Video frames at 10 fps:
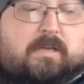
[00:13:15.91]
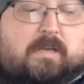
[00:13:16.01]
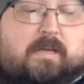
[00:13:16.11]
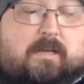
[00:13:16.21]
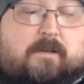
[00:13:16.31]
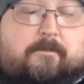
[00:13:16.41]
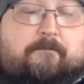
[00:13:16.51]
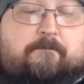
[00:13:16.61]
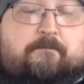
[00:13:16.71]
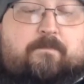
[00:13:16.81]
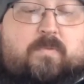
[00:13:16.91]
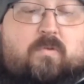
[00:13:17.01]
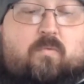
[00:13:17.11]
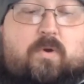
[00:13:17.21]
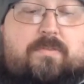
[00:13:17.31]

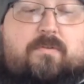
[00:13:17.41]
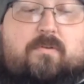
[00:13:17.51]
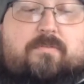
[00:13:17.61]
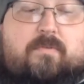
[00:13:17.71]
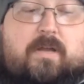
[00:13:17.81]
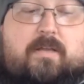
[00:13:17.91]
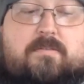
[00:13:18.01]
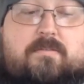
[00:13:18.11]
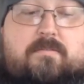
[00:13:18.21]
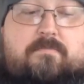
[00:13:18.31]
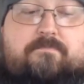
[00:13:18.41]
With your threats,